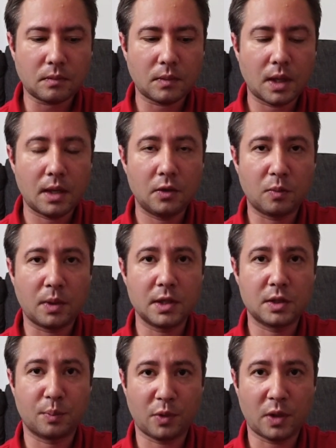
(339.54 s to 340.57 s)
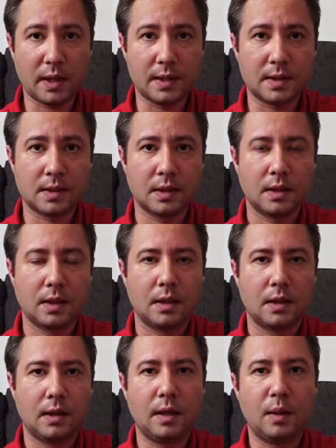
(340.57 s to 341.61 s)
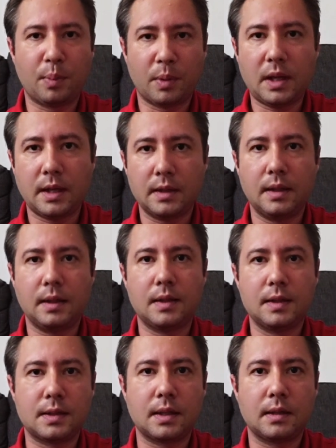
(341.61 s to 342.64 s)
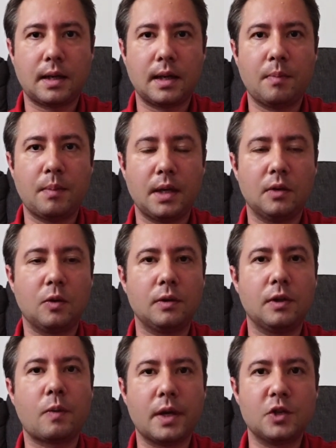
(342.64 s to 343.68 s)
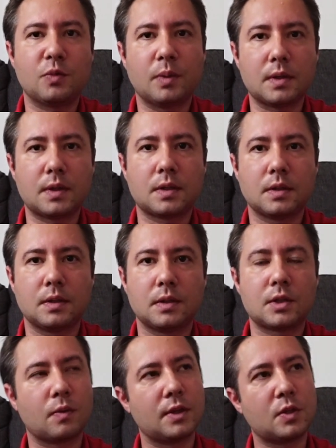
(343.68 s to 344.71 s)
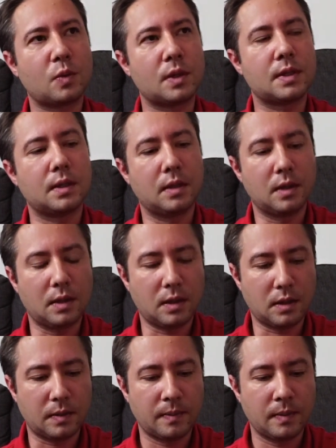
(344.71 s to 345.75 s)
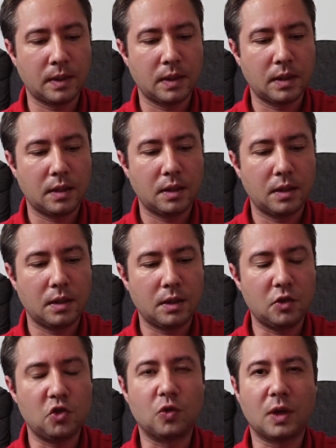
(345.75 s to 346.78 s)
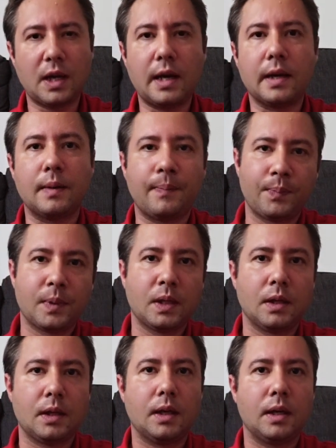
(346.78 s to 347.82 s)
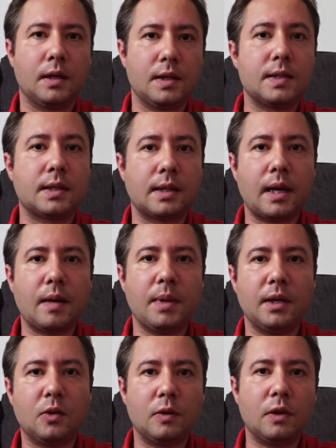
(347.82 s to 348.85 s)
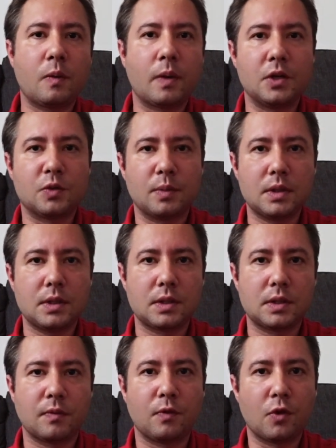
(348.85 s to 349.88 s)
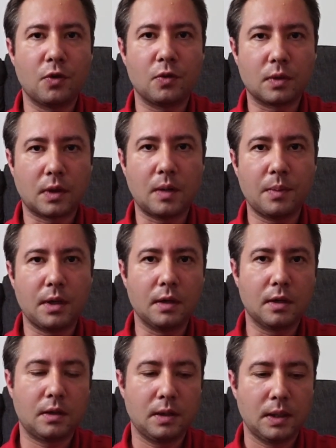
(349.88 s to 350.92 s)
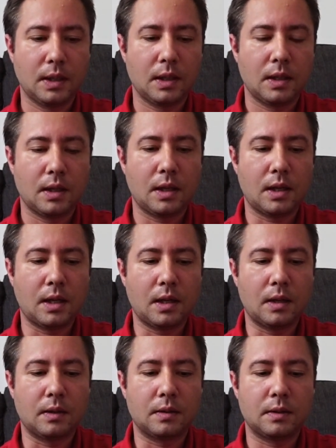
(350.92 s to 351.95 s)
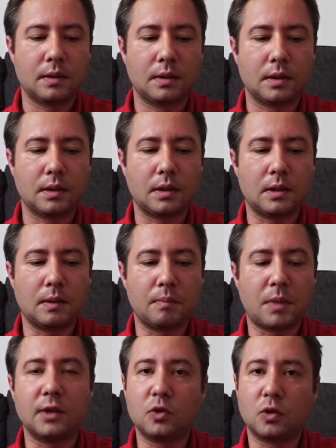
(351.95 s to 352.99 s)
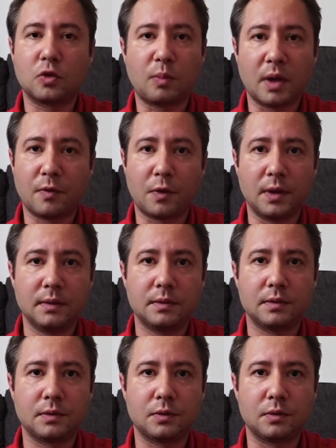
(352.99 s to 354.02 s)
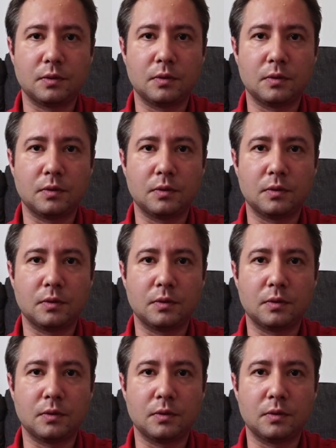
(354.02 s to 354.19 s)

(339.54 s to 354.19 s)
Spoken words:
and to my surprise, he replied and he said, I made all the arrangements. So this was in July. And he said, I made all the arrangements for you to come here. And I talked to my friend, to